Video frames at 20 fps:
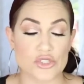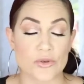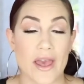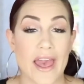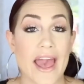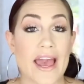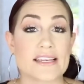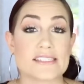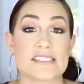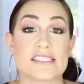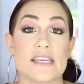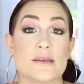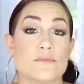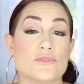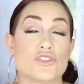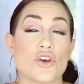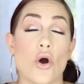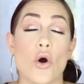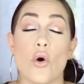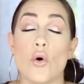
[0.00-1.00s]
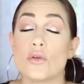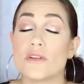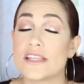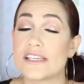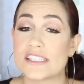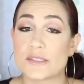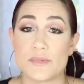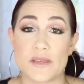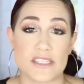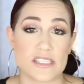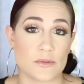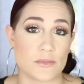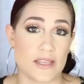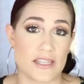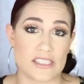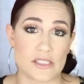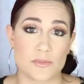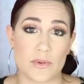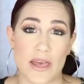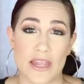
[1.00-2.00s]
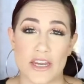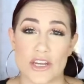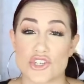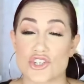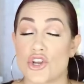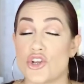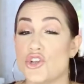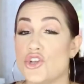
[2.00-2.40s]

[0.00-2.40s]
so I asked him to only speak to me in Spanish,